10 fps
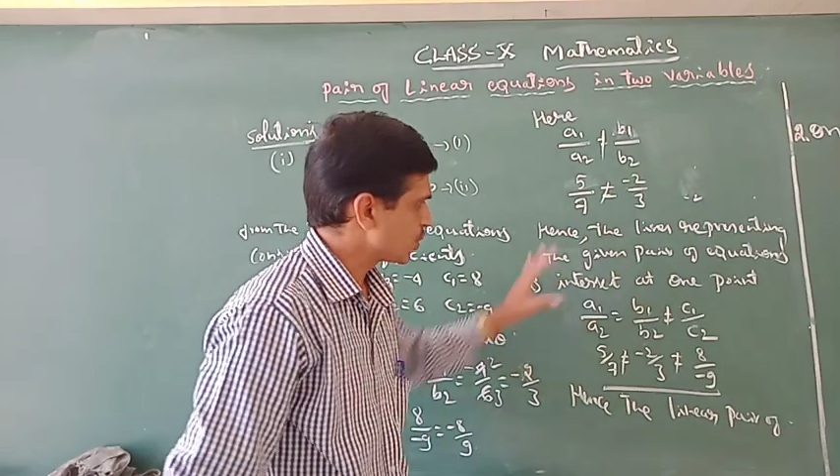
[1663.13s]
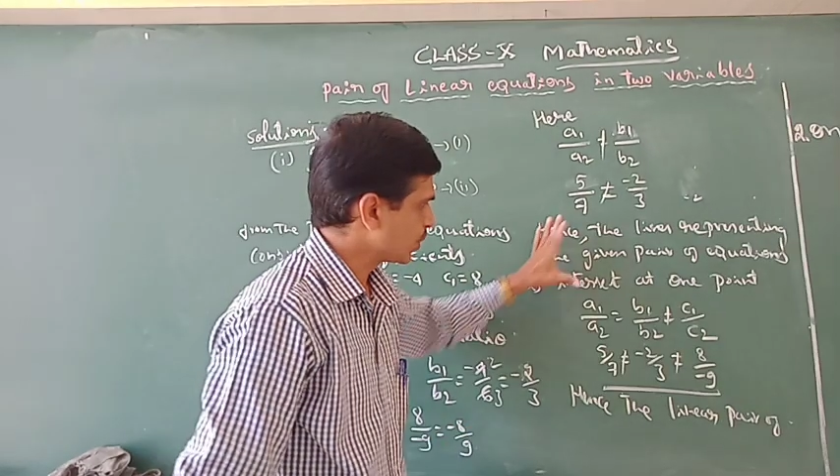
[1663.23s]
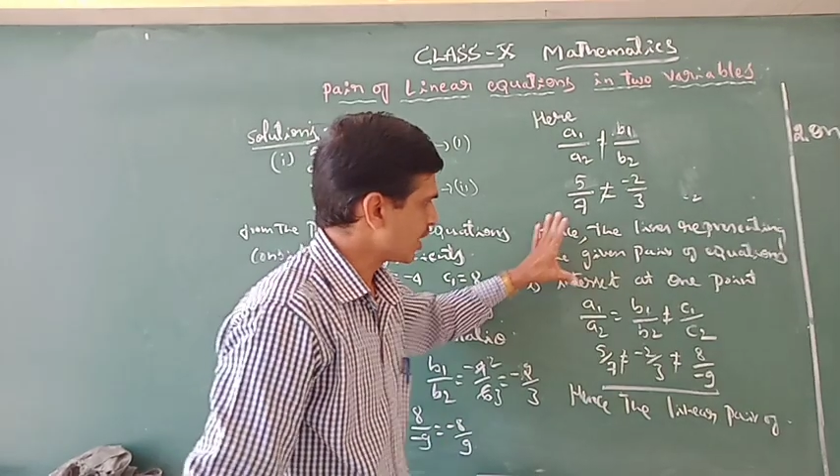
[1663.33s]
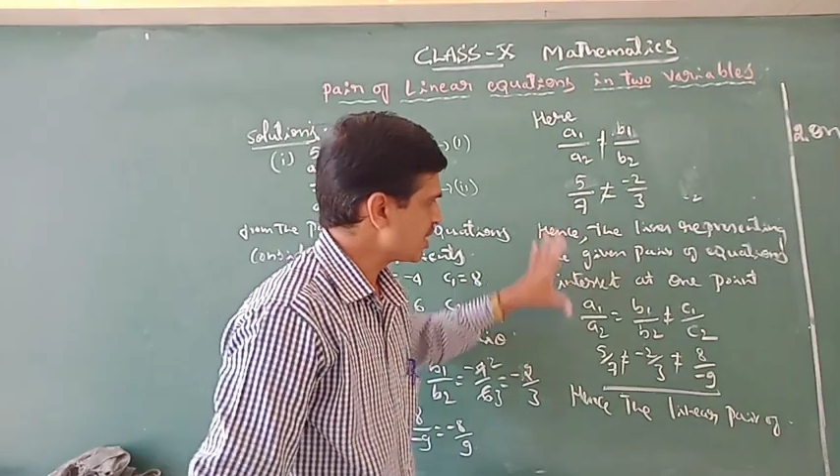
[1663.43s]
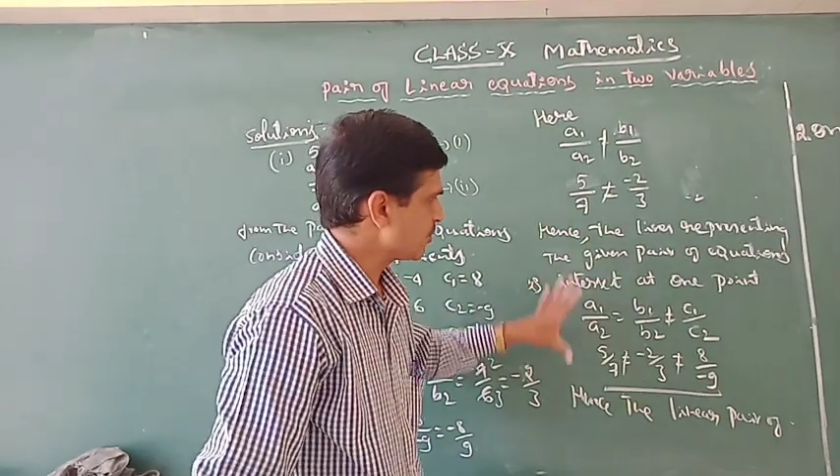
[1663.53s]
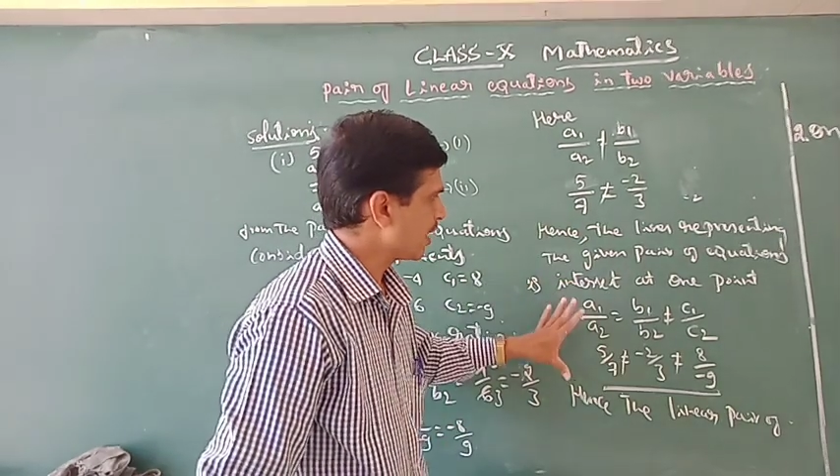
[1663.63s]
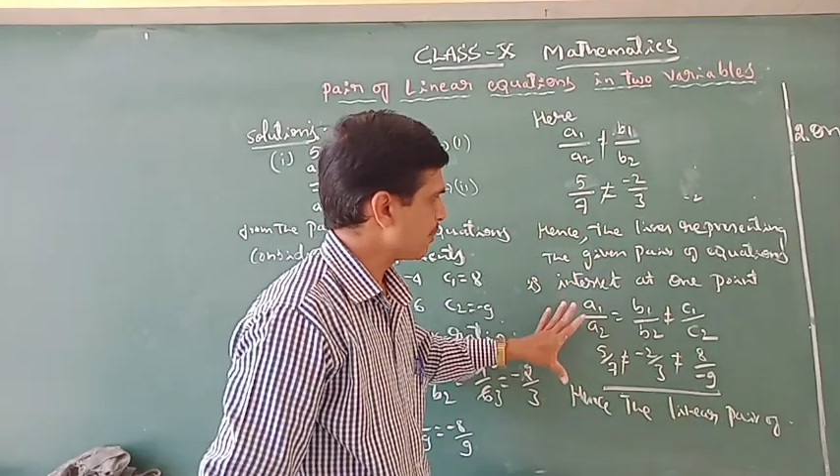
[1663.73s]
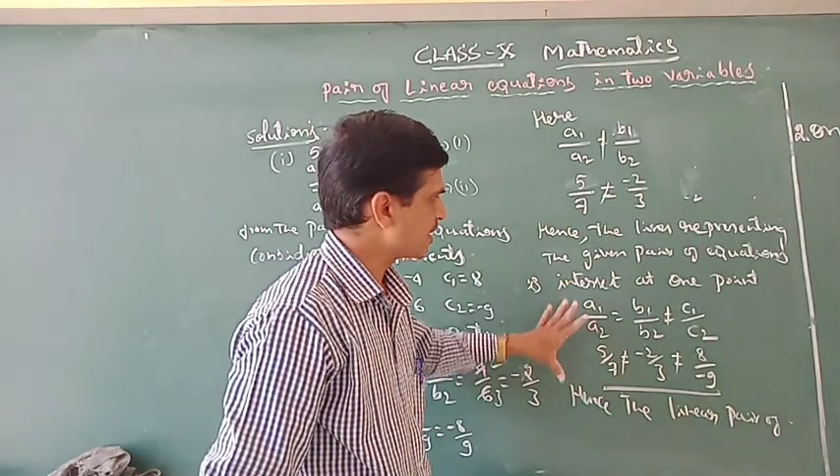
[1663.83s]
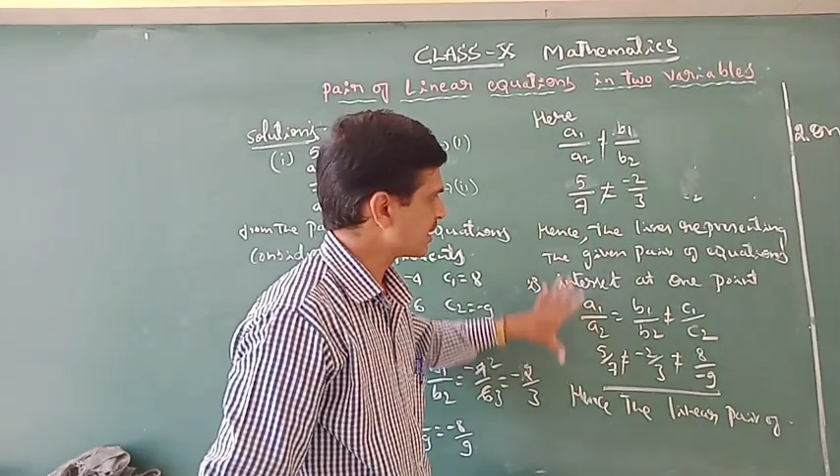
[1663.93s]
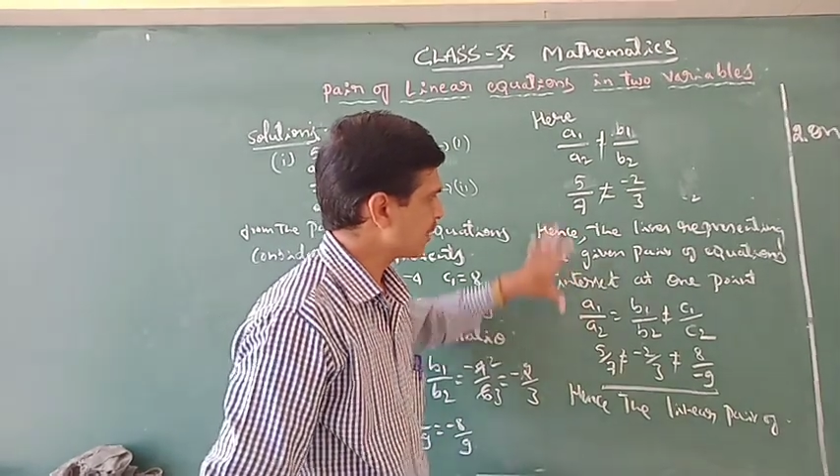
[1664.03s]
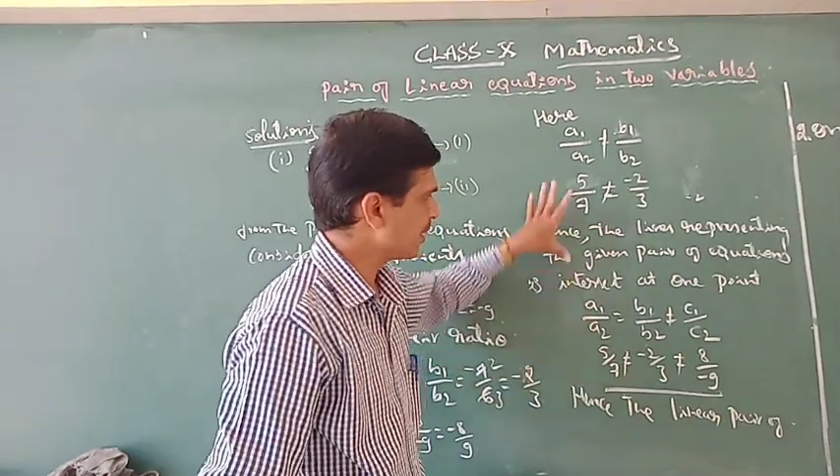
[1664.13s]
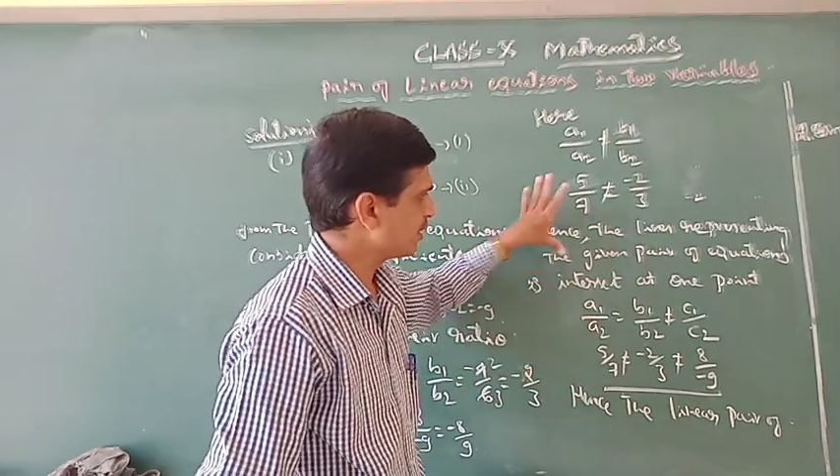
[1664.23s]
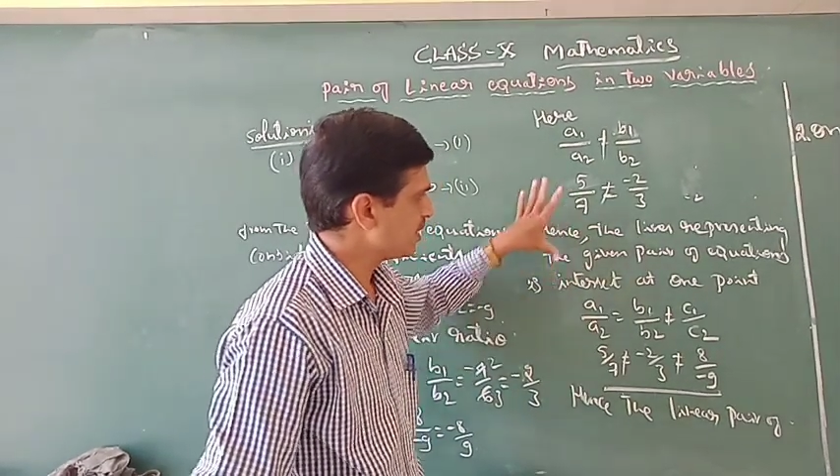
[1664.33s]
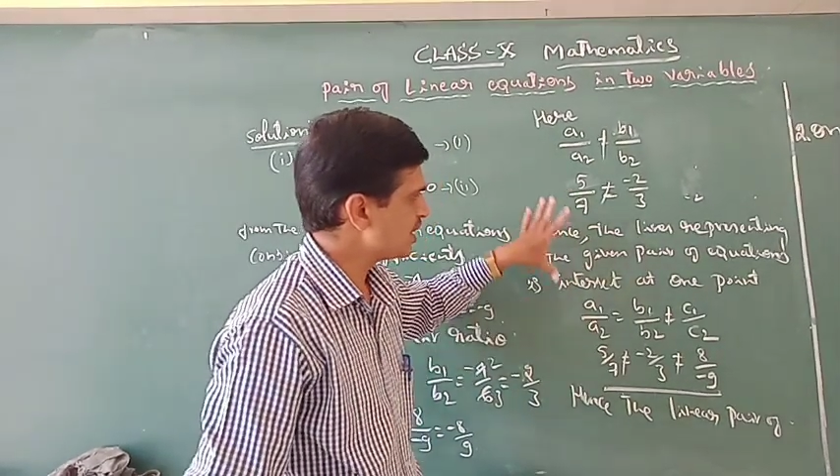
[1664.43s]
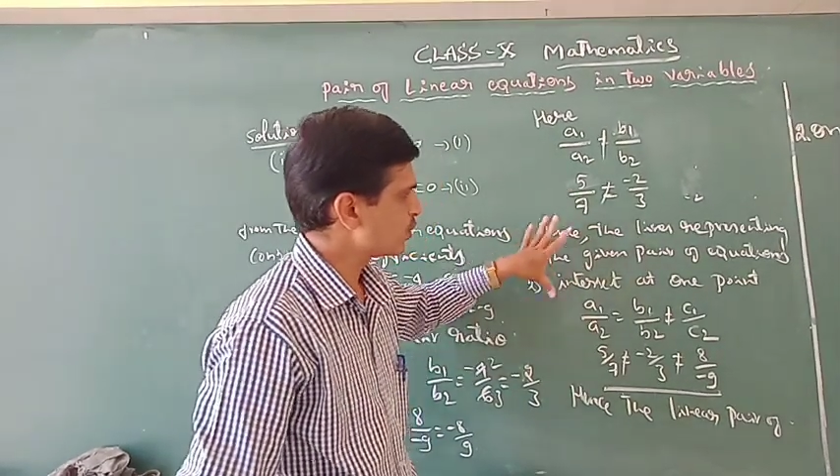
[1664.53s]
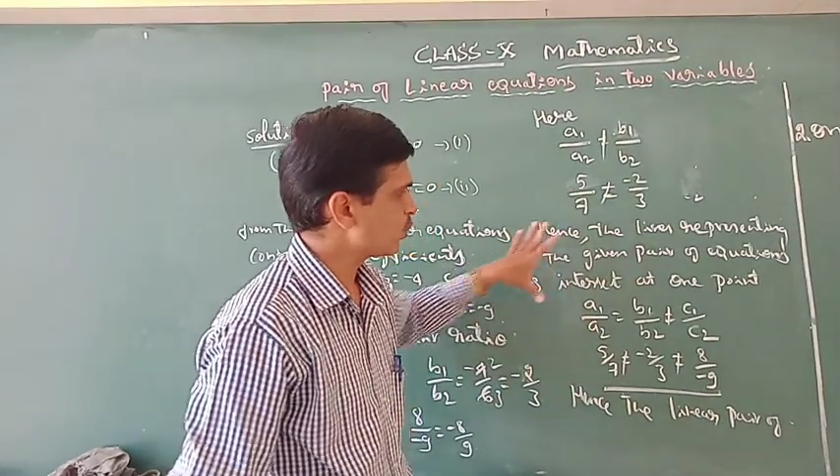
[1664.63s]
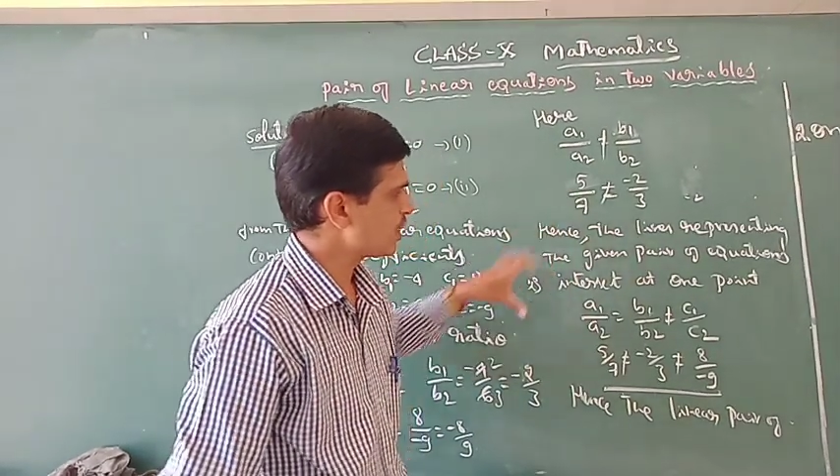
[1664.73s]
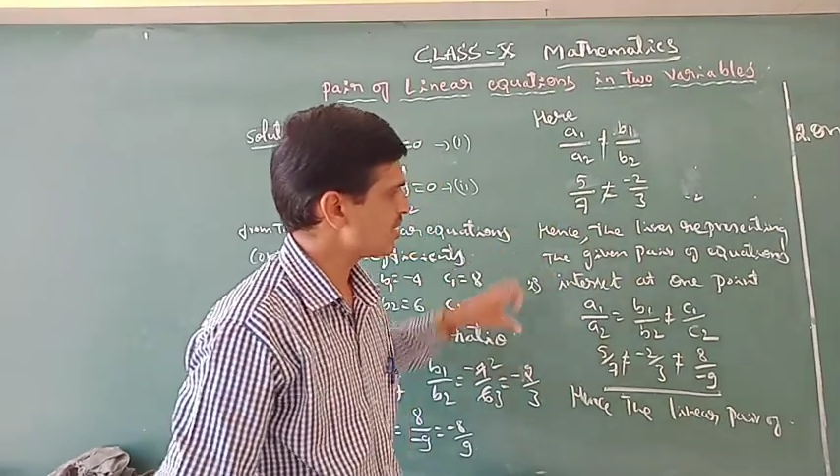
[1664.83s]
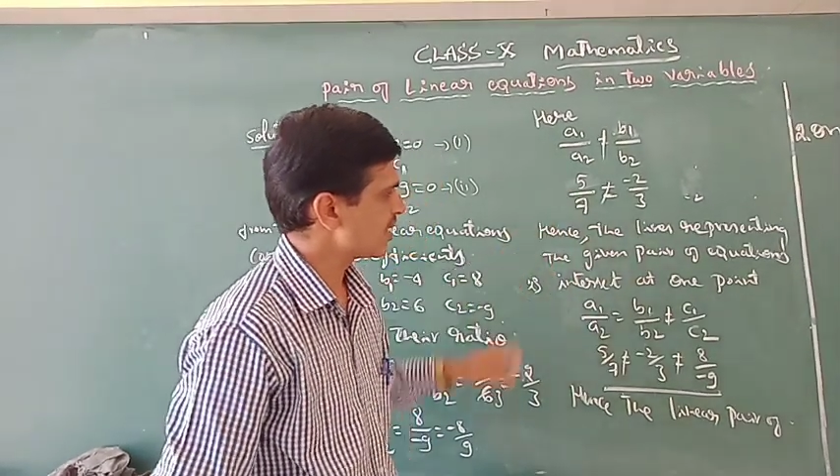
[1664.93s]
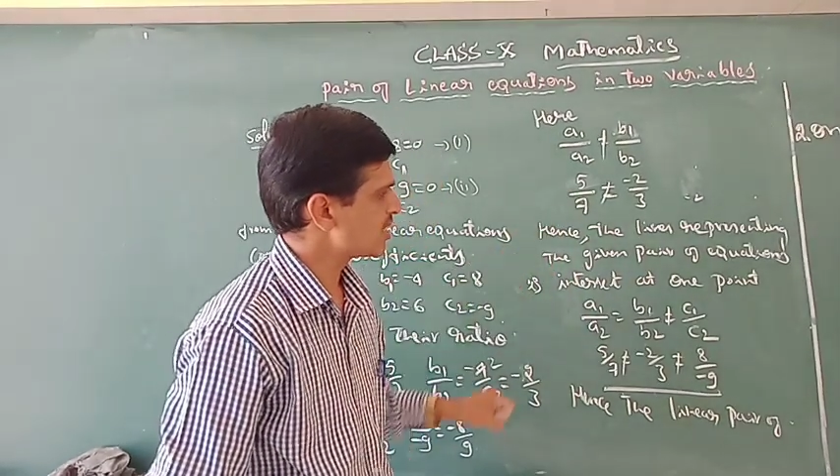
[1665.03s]
So that is why based upon these two
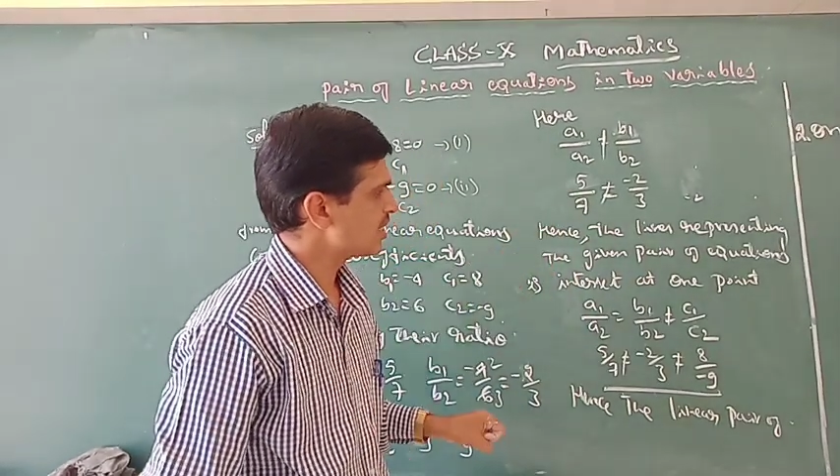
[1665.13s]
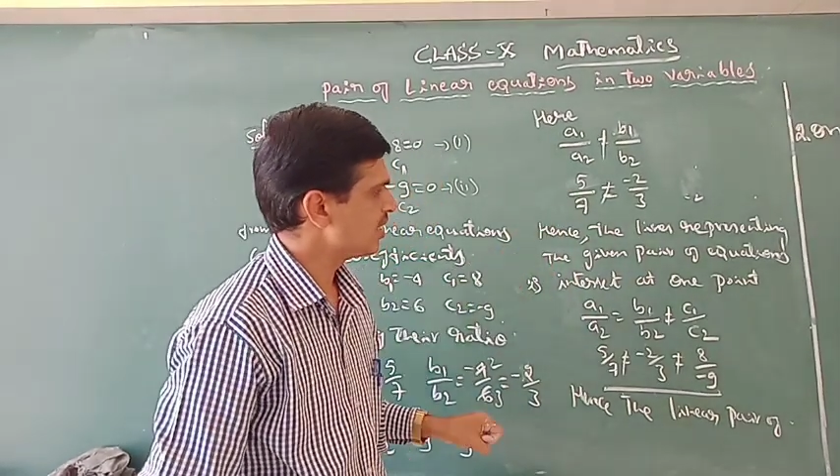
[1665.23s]
reasons,